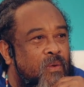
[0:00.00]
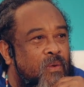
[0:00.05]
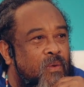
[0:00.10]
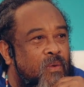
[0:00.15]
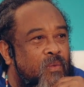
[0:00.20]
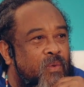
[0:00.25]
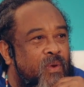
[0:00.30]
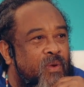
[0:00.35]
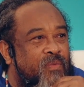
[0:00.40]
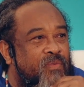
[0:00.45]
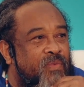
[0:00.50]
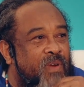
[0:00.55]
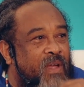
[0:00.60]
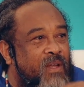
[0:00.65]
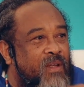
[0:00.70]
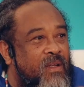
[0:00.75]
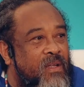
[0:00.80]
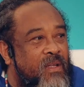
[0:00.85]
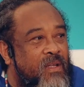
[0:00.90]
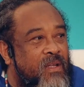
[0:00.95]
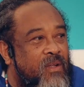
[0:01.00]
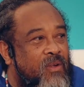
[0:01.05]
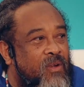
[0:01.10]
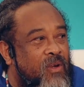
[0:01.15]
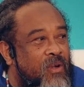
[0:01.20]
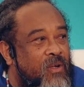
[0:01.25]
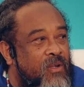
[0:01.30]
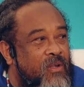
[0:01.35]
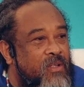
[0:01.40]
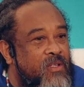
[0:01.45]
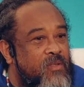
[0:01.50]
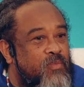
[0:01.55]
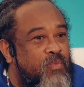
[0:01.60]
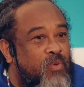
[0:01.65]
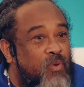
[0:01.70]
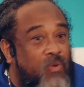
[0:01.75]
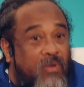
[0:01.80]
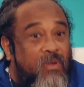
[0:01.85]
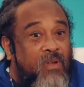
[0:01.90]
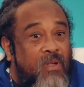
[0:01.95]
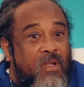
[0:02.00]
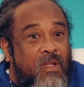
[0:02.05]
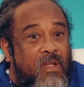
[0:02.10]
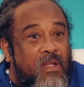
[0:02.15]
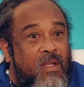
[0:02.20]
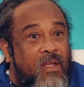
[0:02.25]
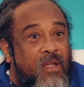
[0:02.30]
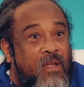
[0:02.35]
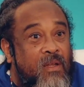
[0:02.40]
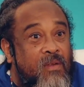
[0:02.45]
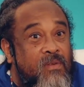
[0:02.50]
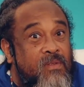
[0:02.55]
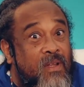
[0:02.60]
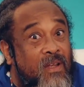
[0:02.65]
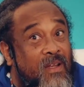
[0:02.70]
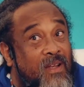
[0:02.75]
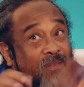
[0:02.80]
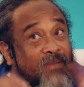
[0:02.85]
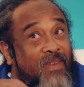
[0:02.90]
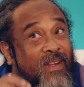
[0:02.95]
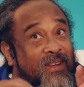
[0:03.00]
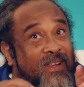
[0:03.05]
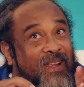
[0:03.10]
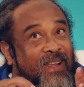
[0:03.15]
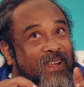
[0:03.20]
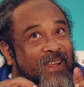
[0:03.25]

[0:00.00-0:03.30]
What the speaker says: where finally the curtain is pulled and there's a little man?